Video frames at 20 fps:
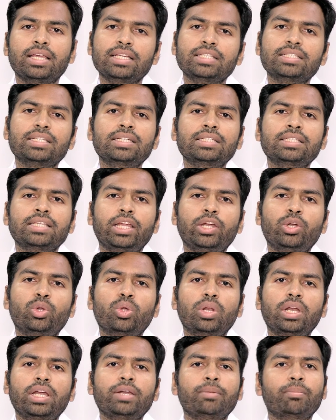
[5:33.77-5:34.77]
is its
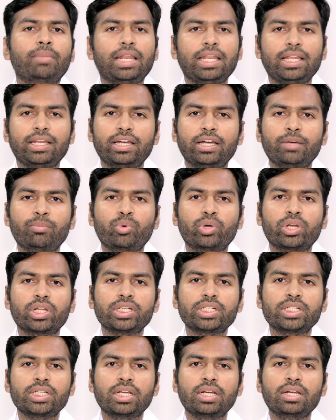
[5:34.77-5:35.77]
indolent malignant
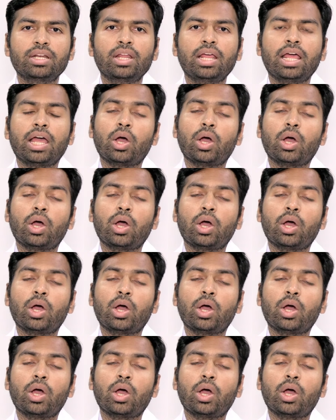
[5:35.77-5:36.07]
potential,